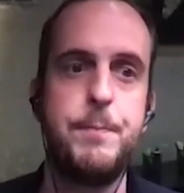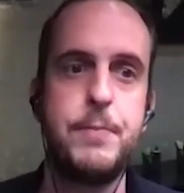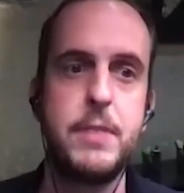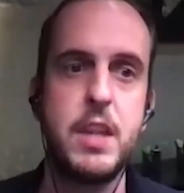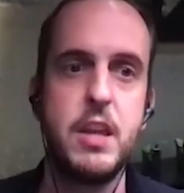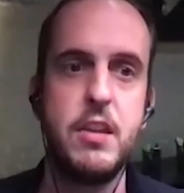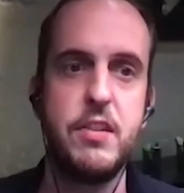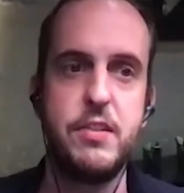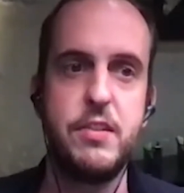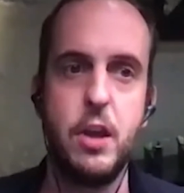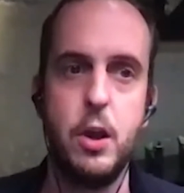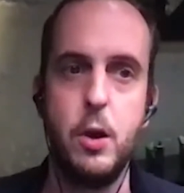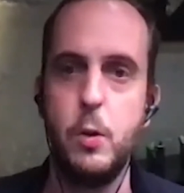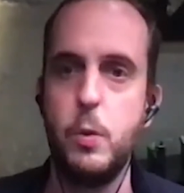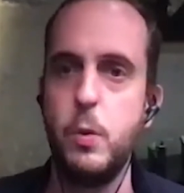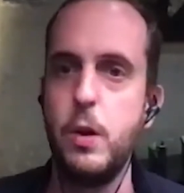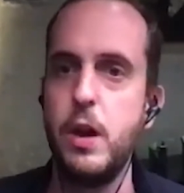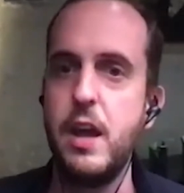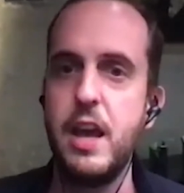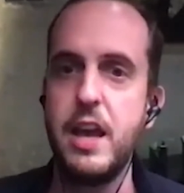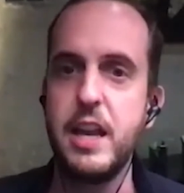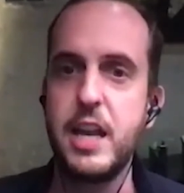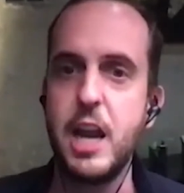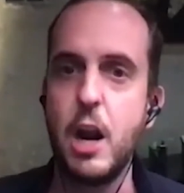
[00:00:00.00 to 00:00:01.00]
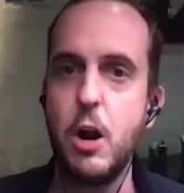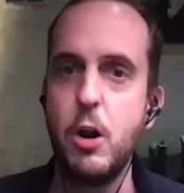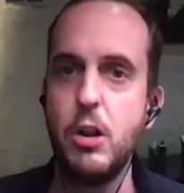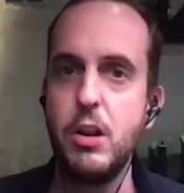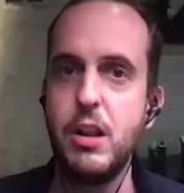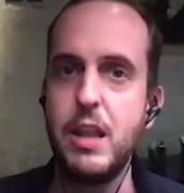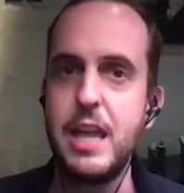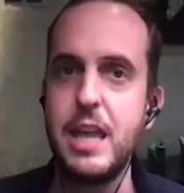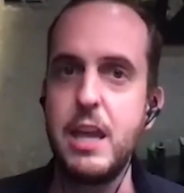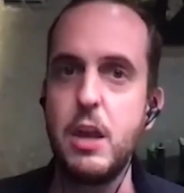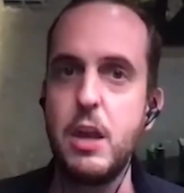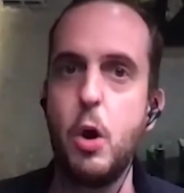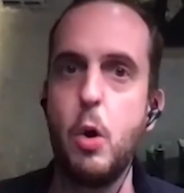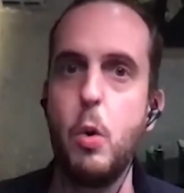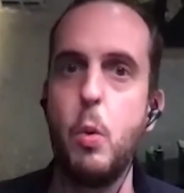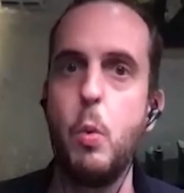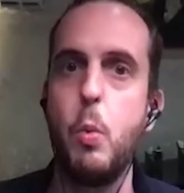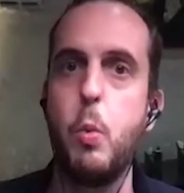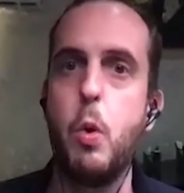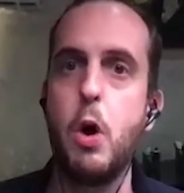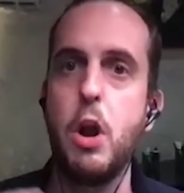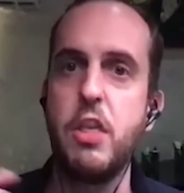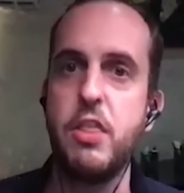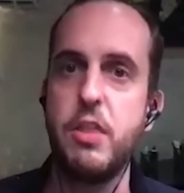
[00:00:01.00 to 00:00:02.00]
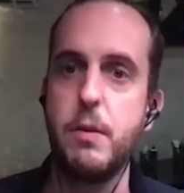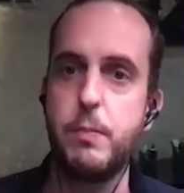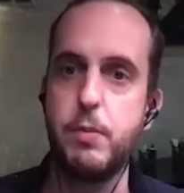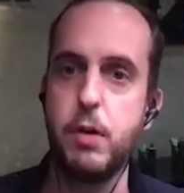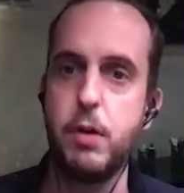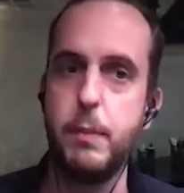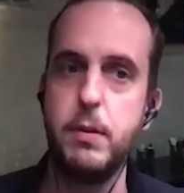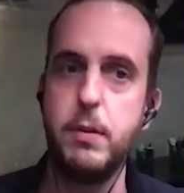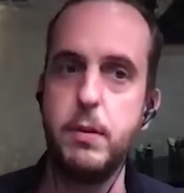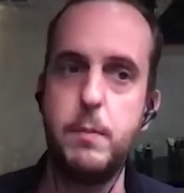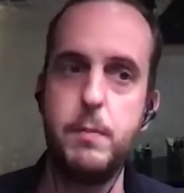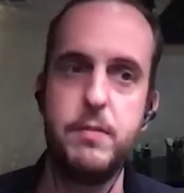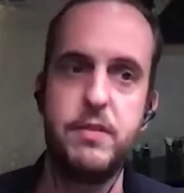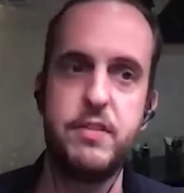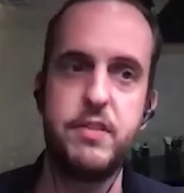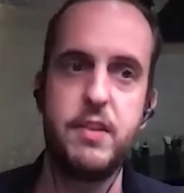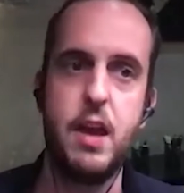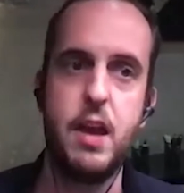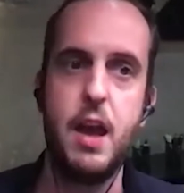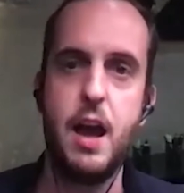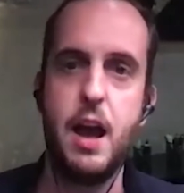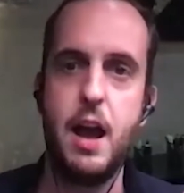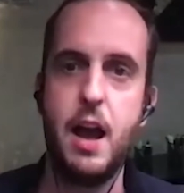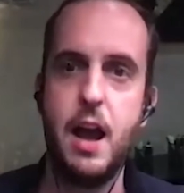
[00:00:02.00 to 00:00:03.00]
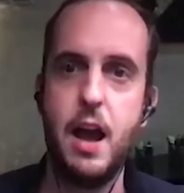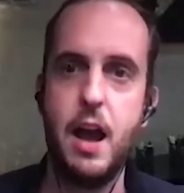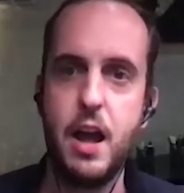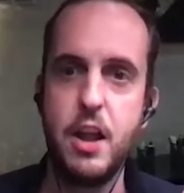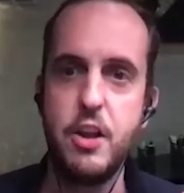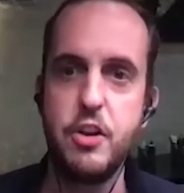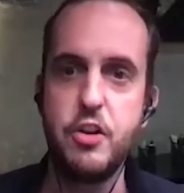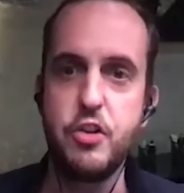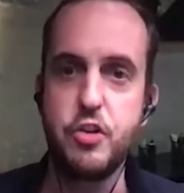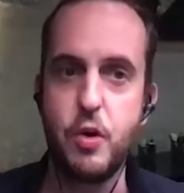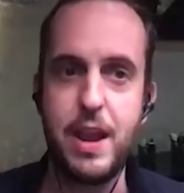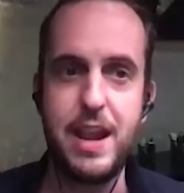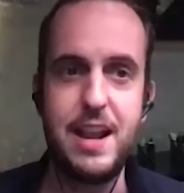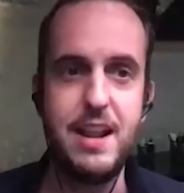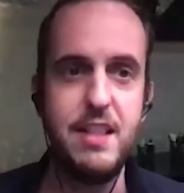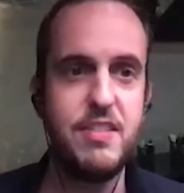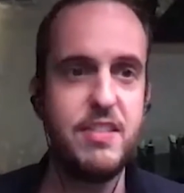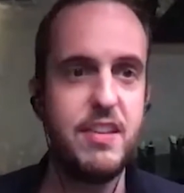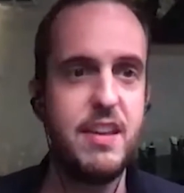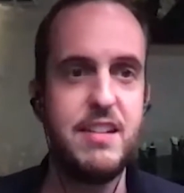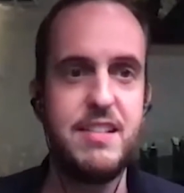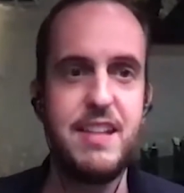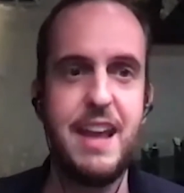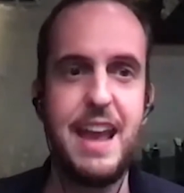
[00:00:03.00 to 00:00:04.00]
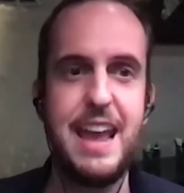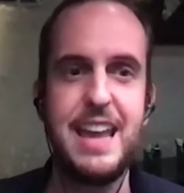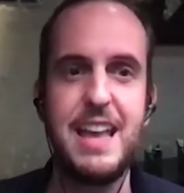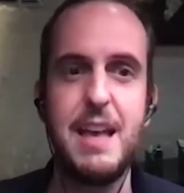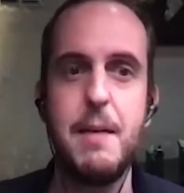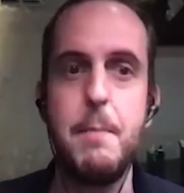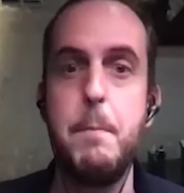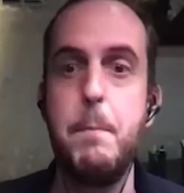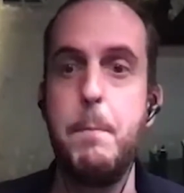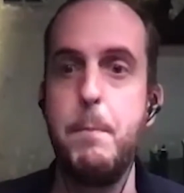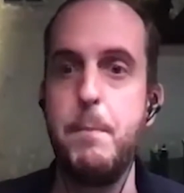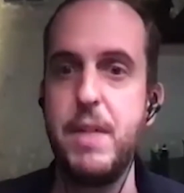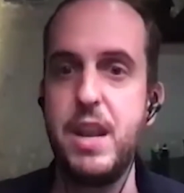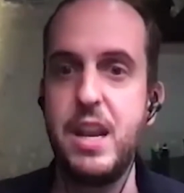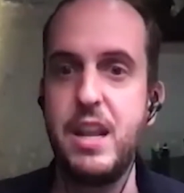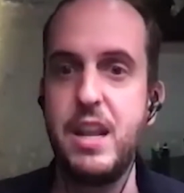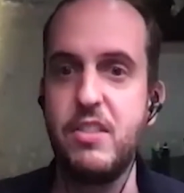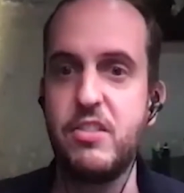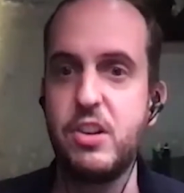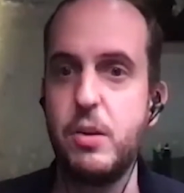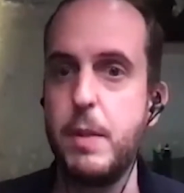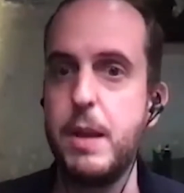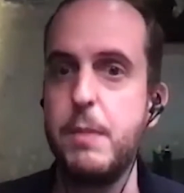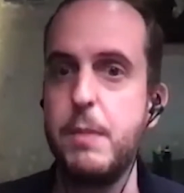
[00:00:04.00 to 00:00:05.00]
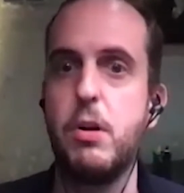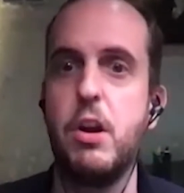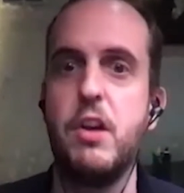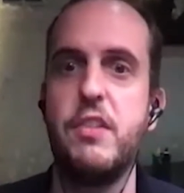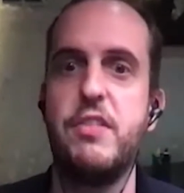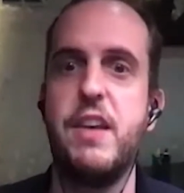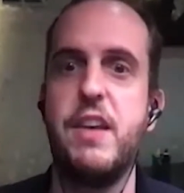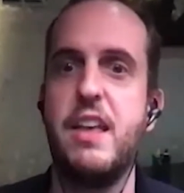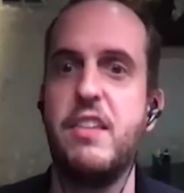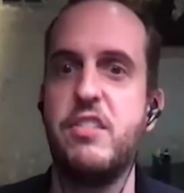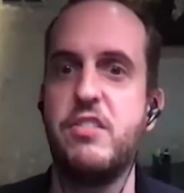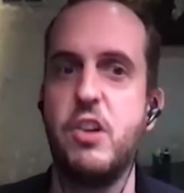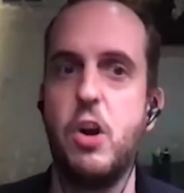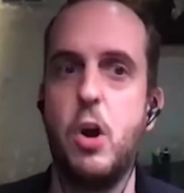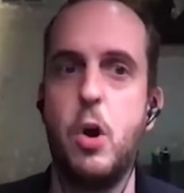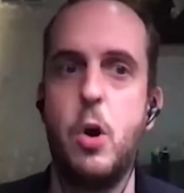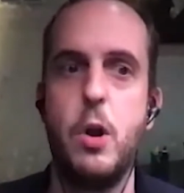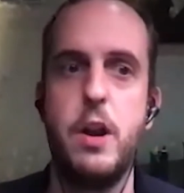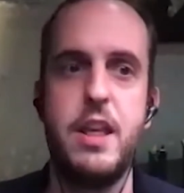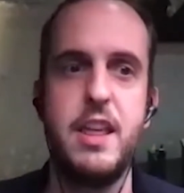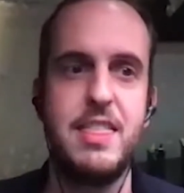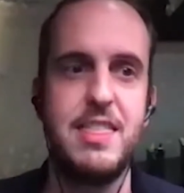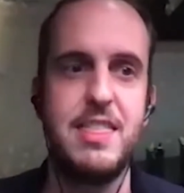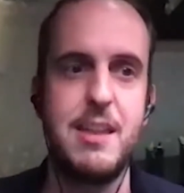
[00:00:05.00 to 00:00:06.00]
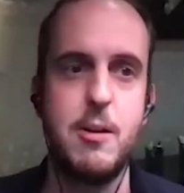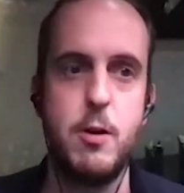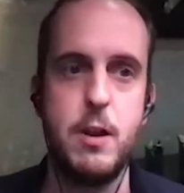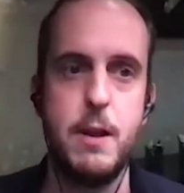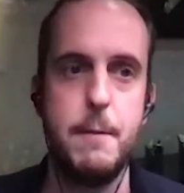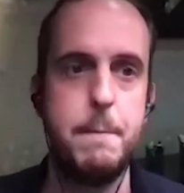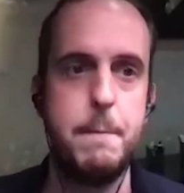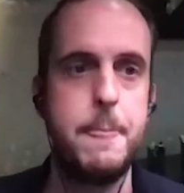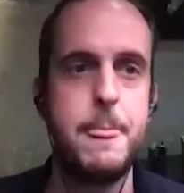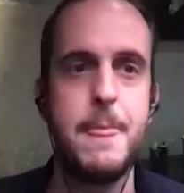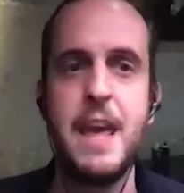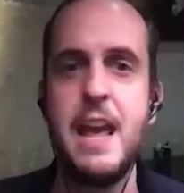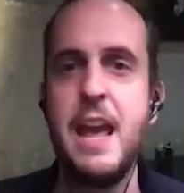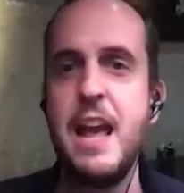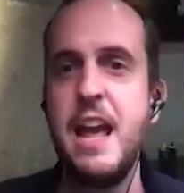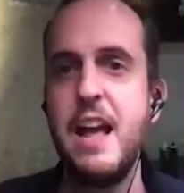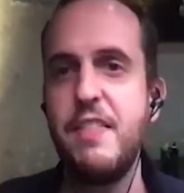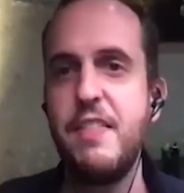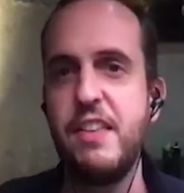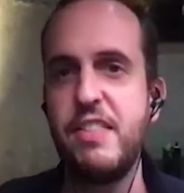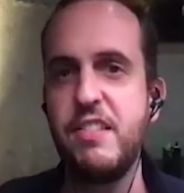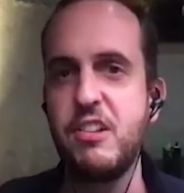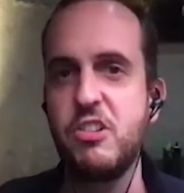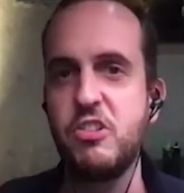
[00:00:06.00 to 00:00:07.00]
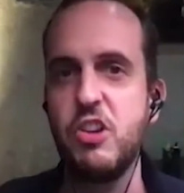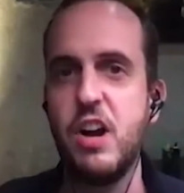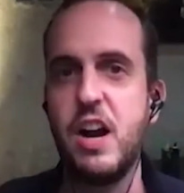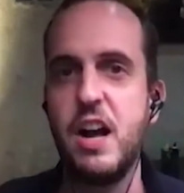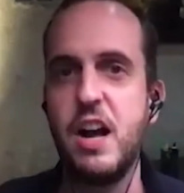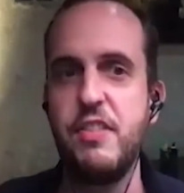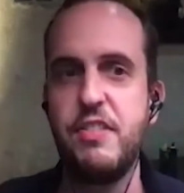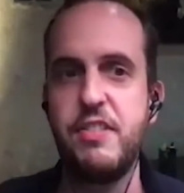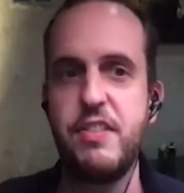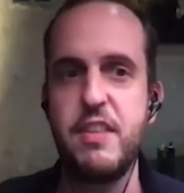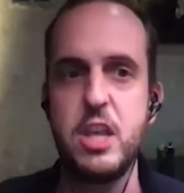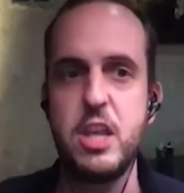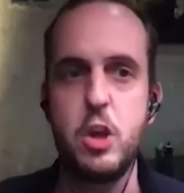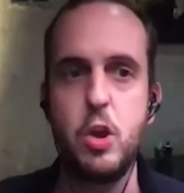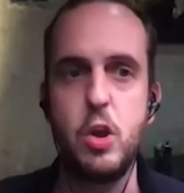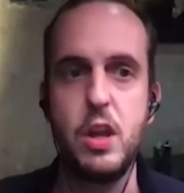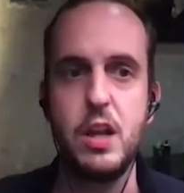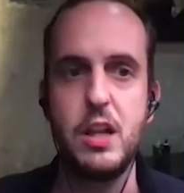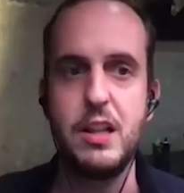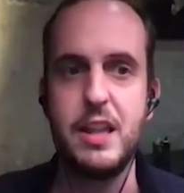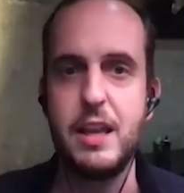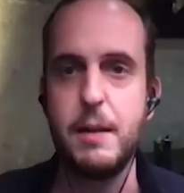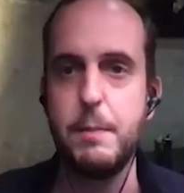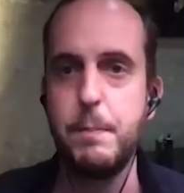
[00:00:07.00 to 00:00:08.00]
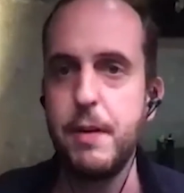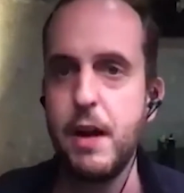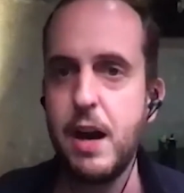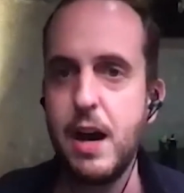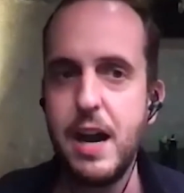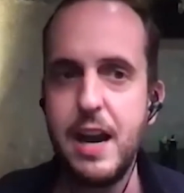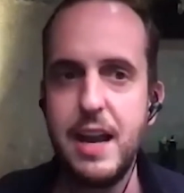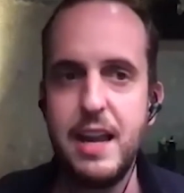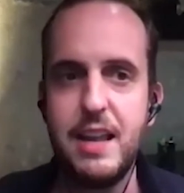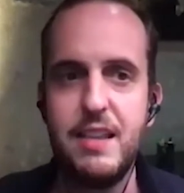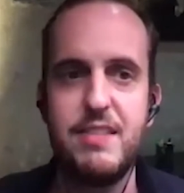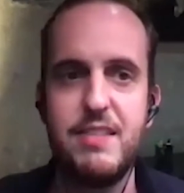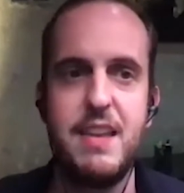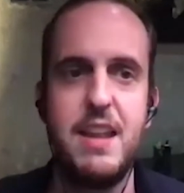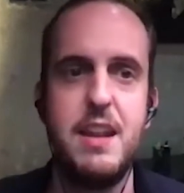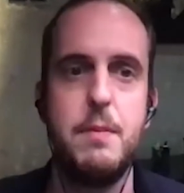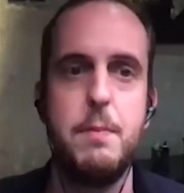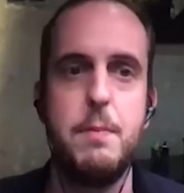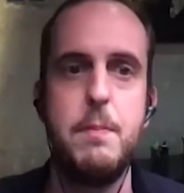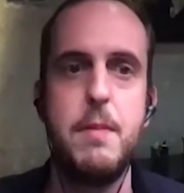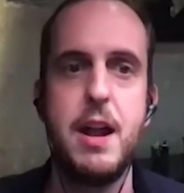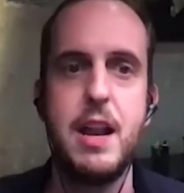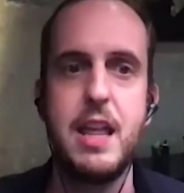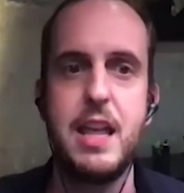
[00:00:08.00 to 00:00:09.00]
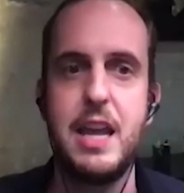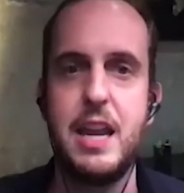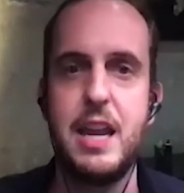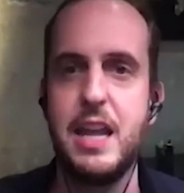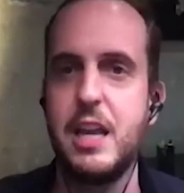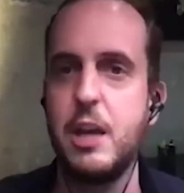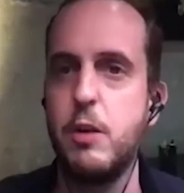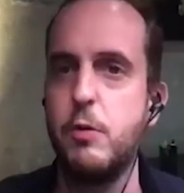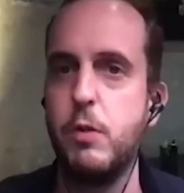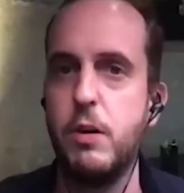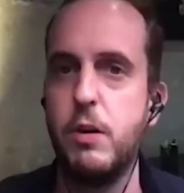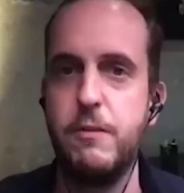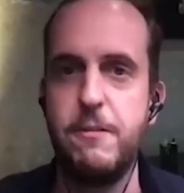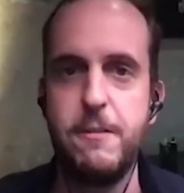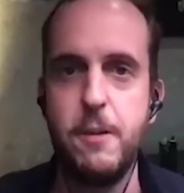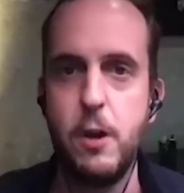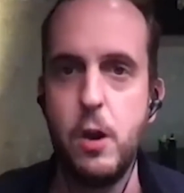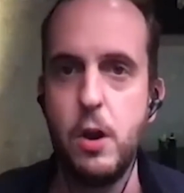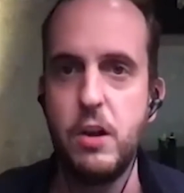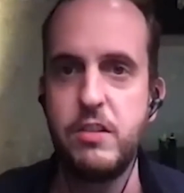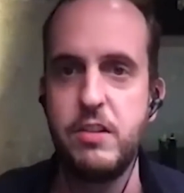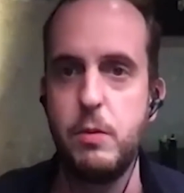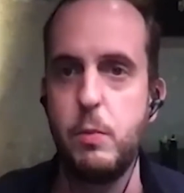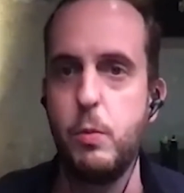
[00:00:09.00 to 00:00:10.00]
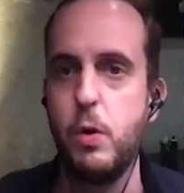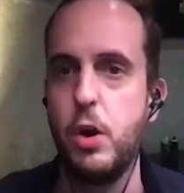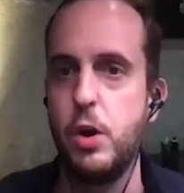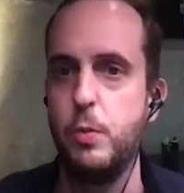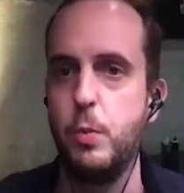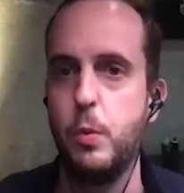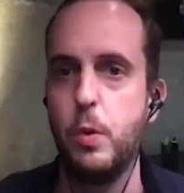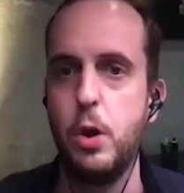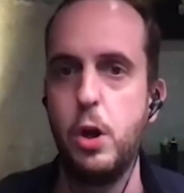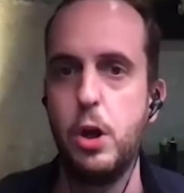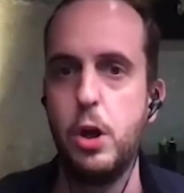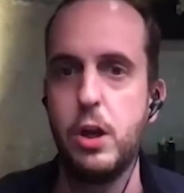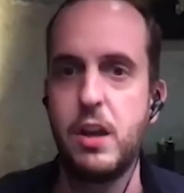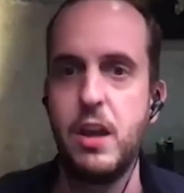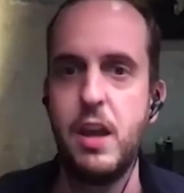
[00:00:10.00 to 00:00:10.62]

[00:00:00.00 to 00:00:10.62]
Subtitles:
So currently, what are the problems? Trades take minutes to be processed on Ethereum. There's a chance that you can click buy, send money, and it can revert, it won't work.